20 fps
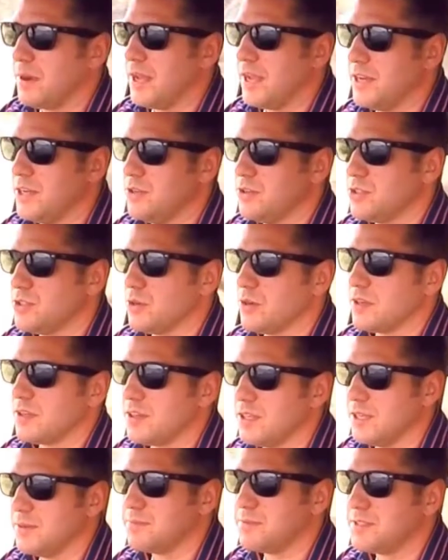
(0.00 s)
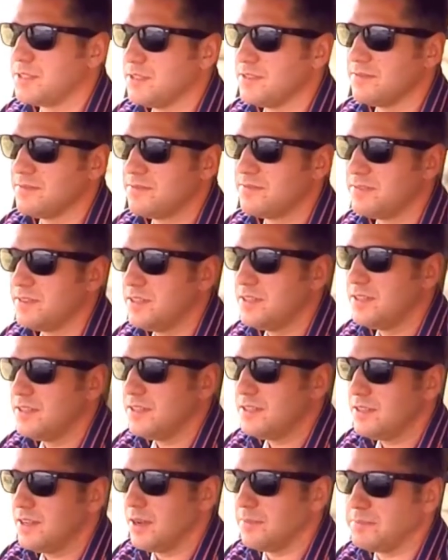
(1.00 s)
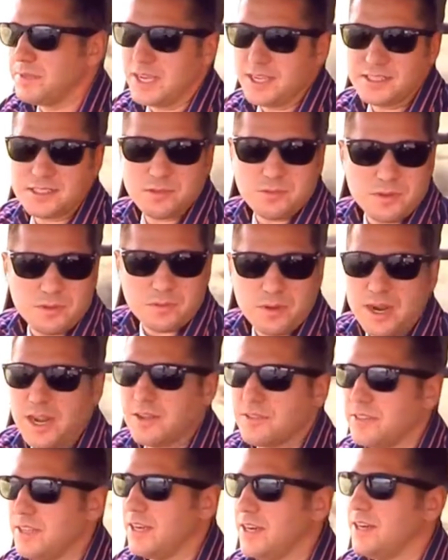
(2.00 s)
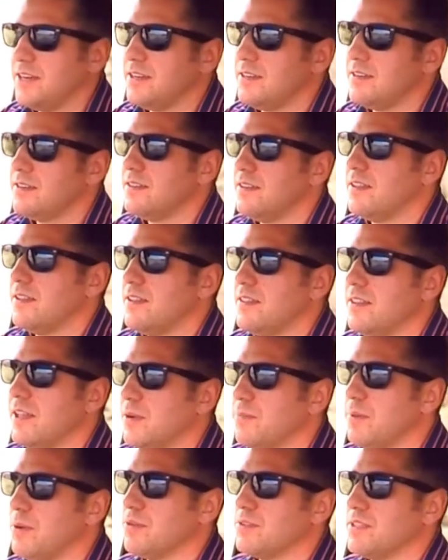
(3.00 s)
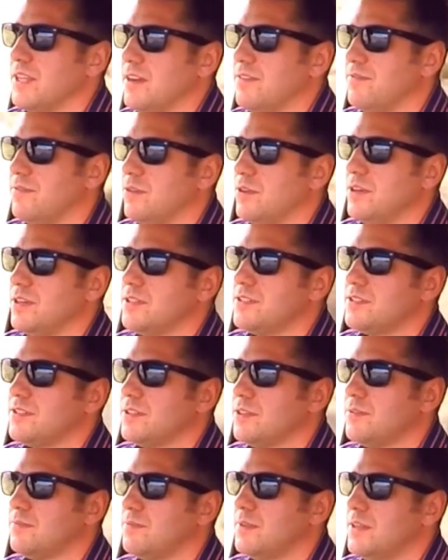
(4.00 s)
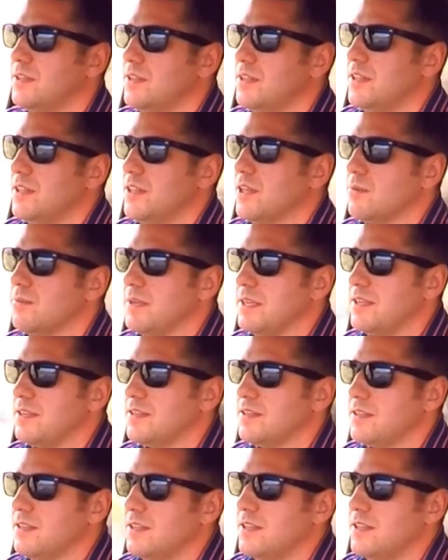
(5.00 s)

we'll, probably do short clips of updates when we're out there, and yeah. they'll post that for us. So there'll be